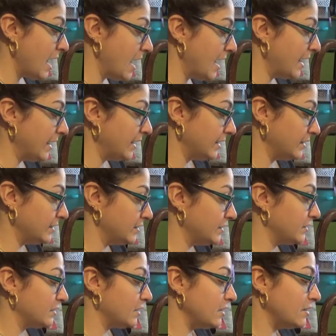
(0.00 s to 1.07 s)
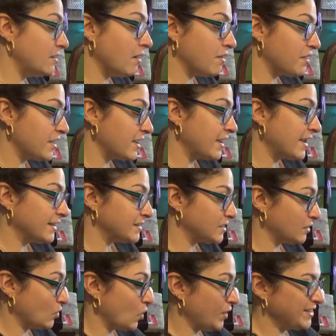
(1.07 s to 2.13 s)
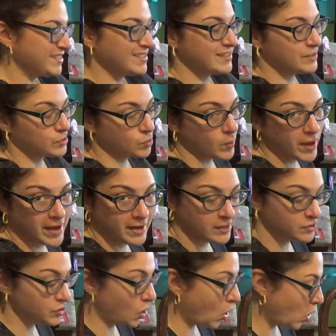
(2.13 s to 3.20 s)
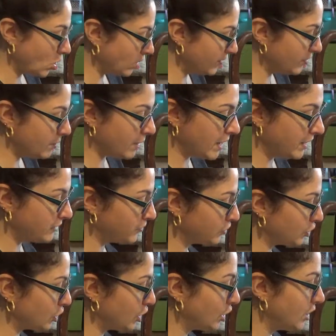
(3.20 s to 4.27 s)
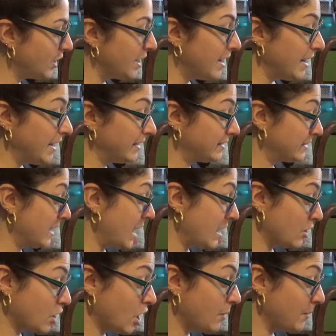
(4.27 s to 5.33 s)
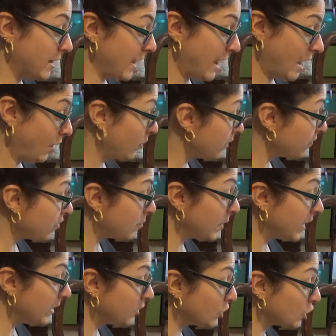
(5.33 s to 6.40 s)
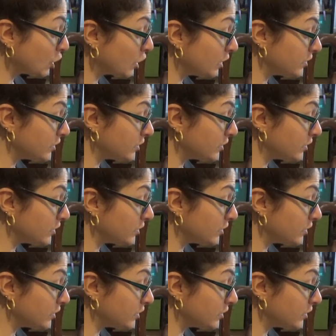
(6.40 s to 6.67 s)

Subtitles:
and nothing gets lost this way. It's all in the binder. It's not coming out of the binder